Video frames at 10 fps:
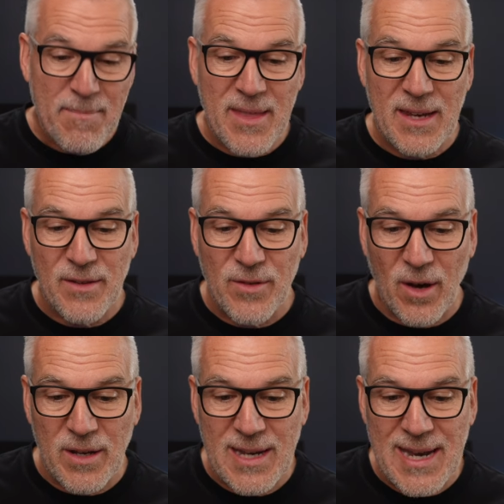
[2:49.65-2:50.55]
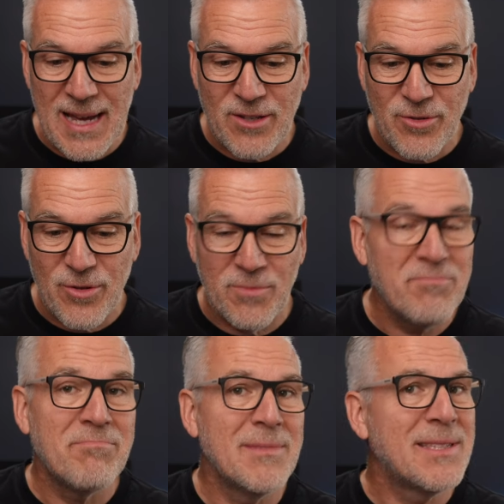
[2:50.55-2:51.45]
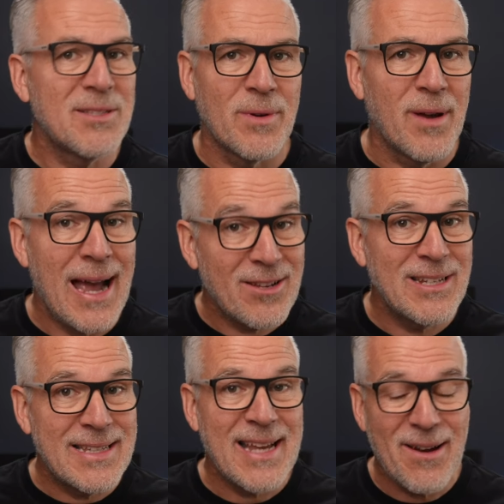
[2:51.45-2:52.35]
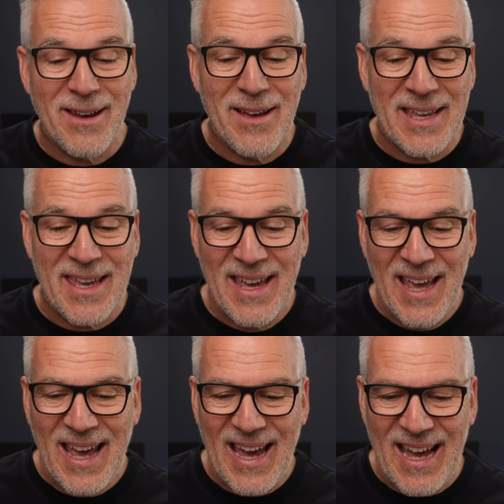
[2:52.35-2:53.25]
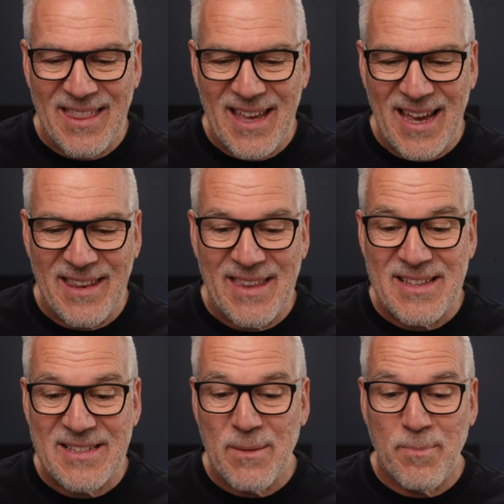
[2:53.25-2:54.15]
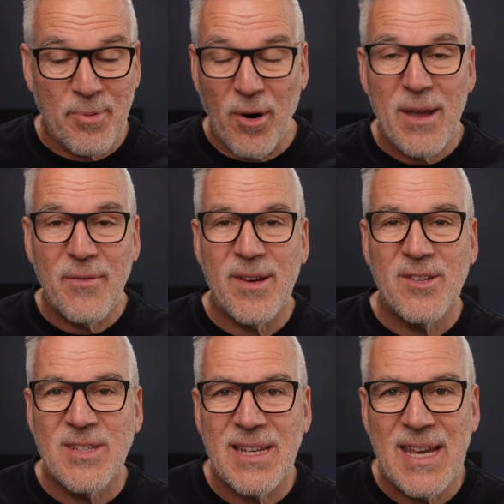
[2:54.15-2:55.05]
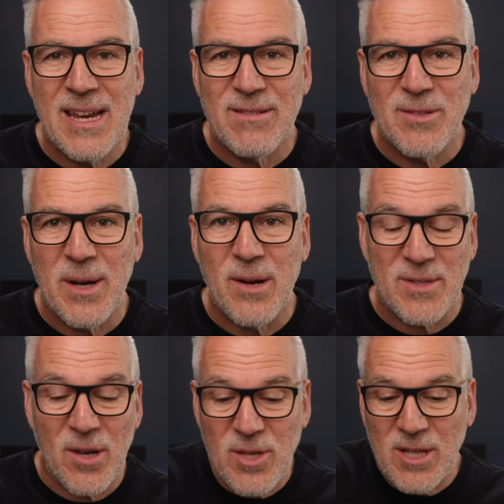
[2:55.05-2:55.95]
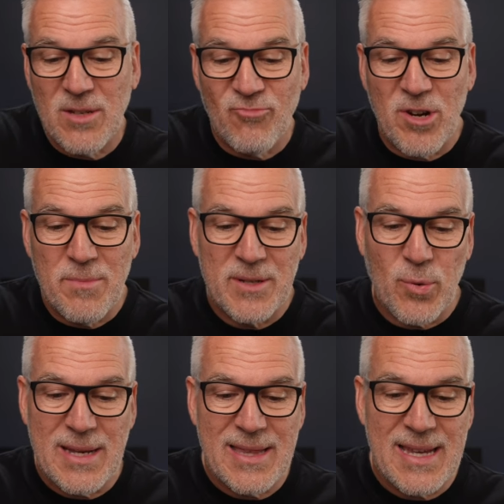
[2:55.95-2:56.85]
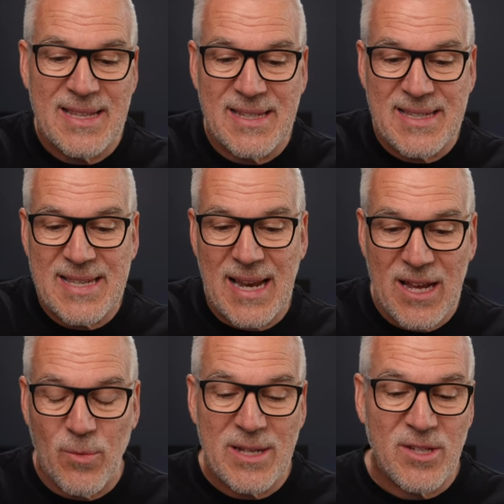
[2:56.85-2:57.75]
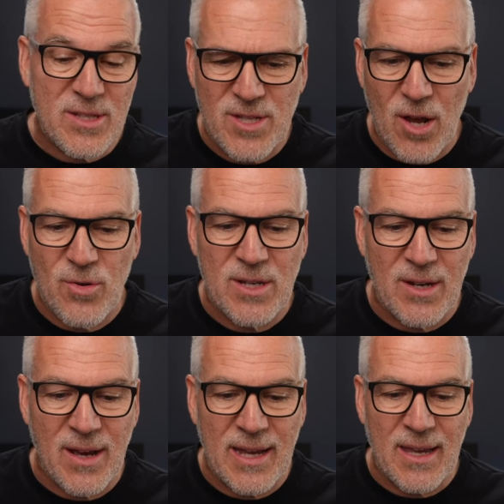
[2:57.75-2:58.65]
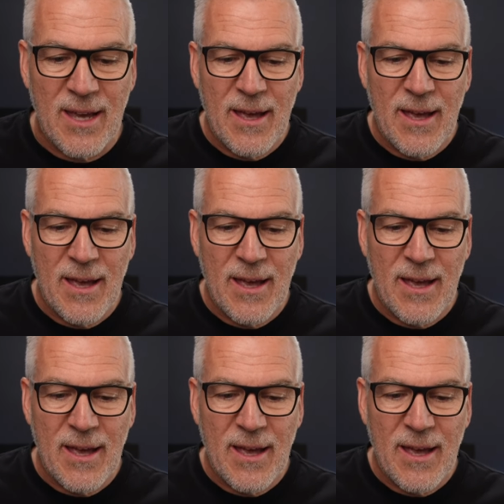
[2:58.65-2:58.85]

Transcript: Then you've got your natural. This is what I actually sound like. And then there's a bright version in here as well. So you can run between these and select which tone you like.